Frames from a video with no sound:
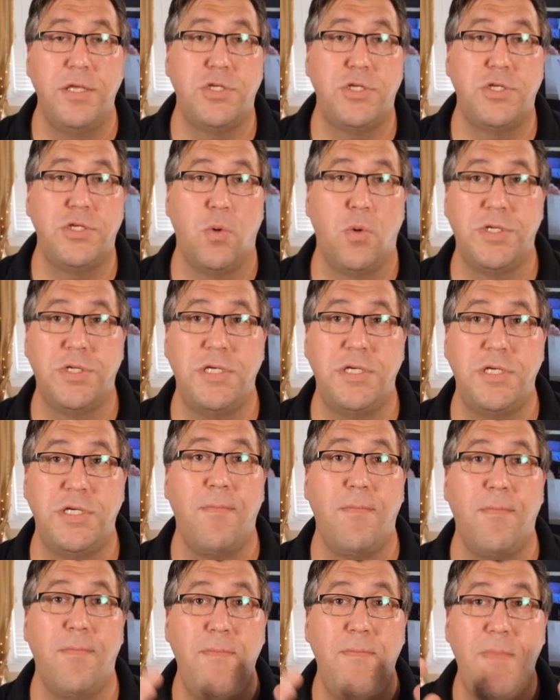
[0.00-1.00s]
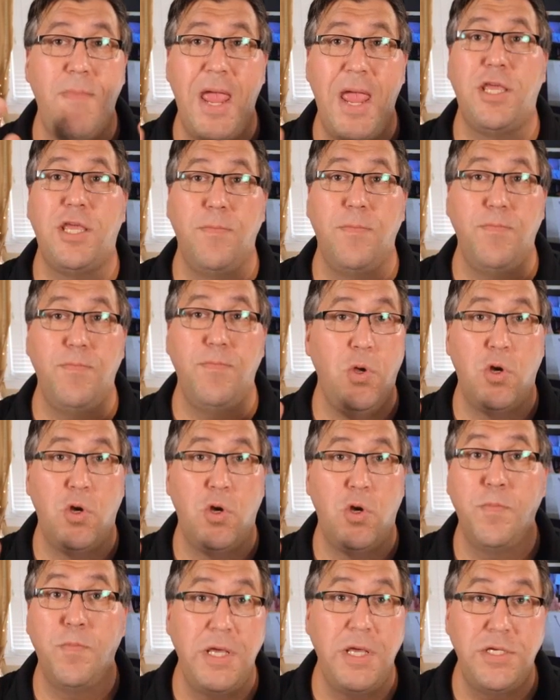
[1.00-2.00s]
So we're seeing my main
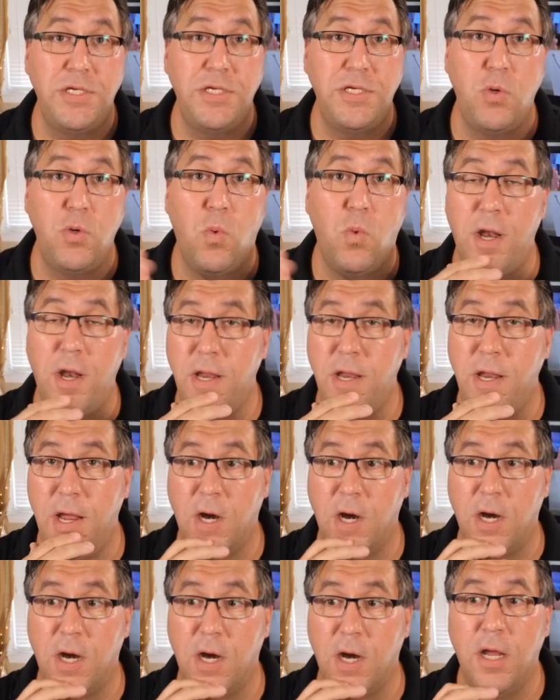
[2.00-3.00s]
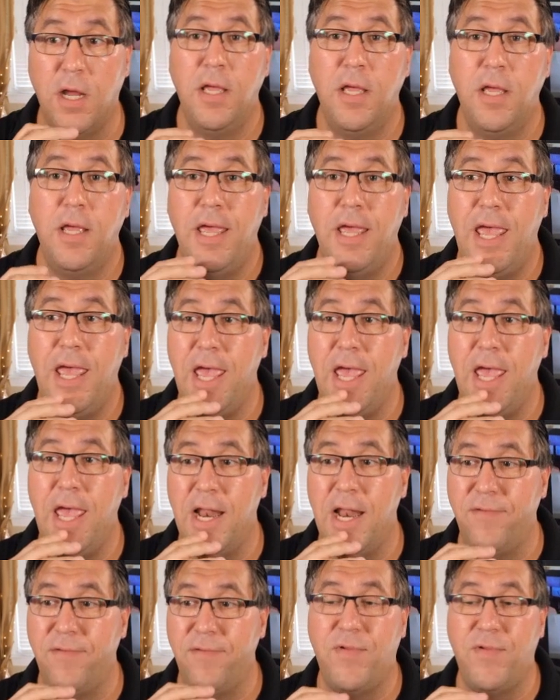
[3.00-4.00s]
computer, PC1 here, and
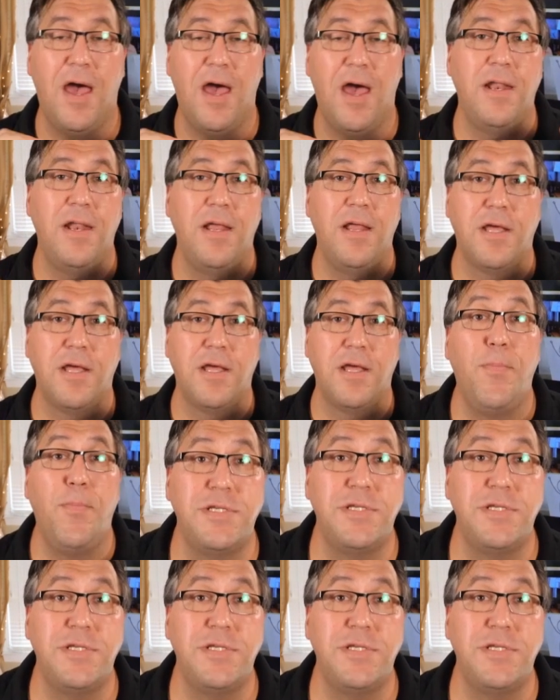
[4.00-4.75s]
I've got a couple of